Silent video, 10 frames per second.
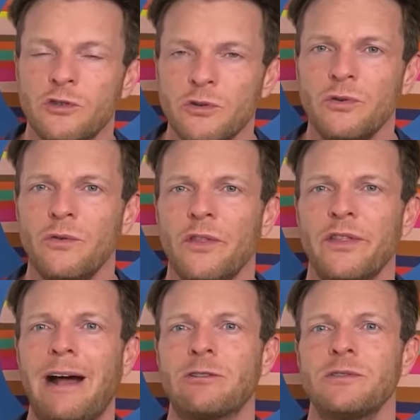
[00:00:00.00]

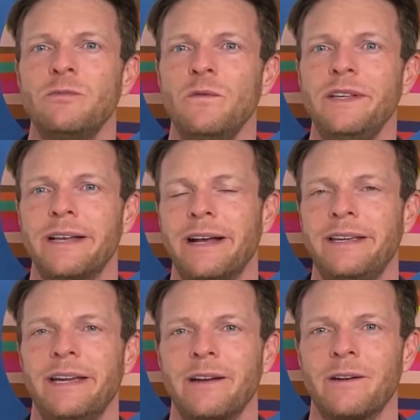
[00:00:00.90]
2,000 movies a
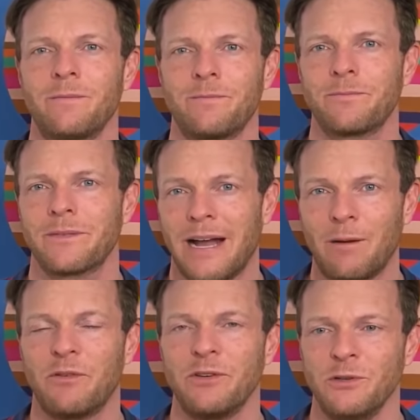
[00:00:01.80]
year are
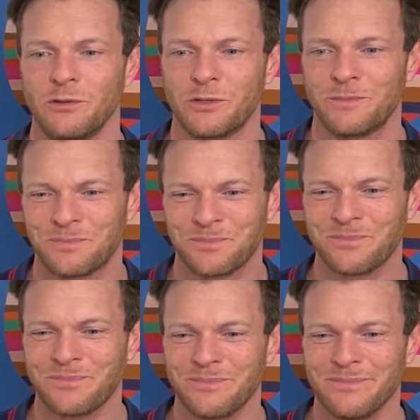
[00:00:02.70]
produced.
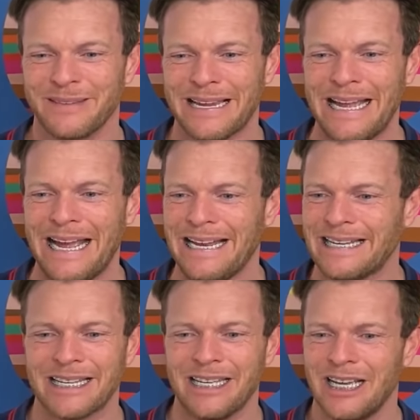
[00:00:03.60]
And
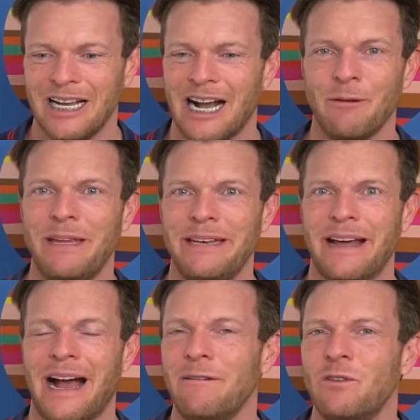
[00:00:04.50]
I mean,
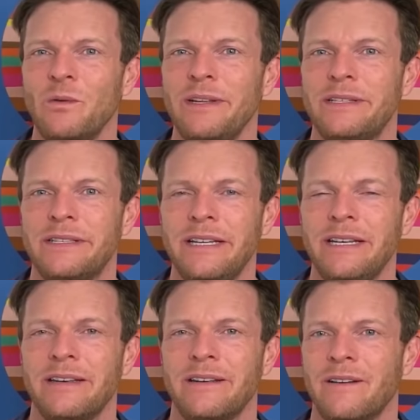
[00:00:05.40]
I've only
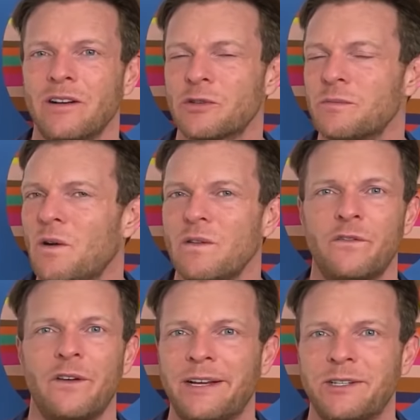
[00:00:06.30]
seen a small
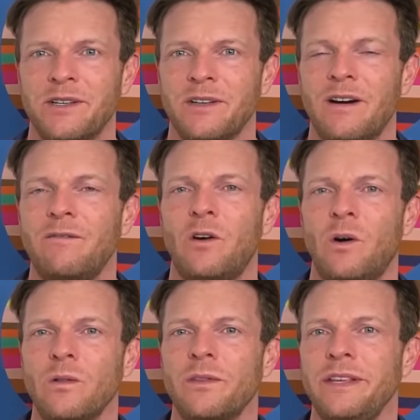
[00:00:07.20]
fraction of
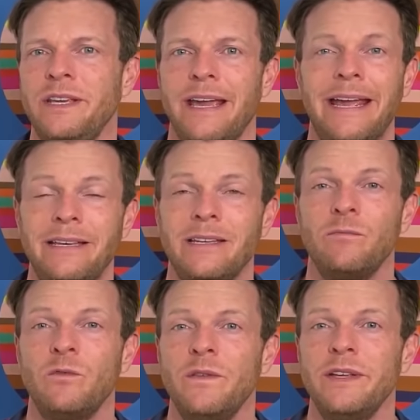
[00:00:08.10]
all the
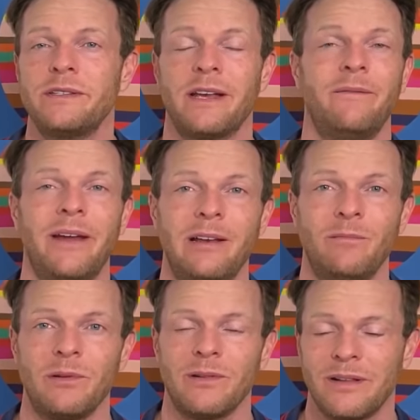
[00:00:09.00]
Indian movies
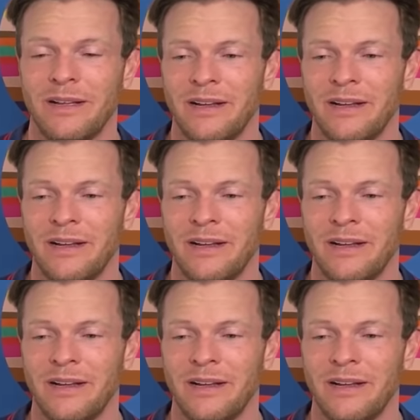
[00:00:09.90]
available.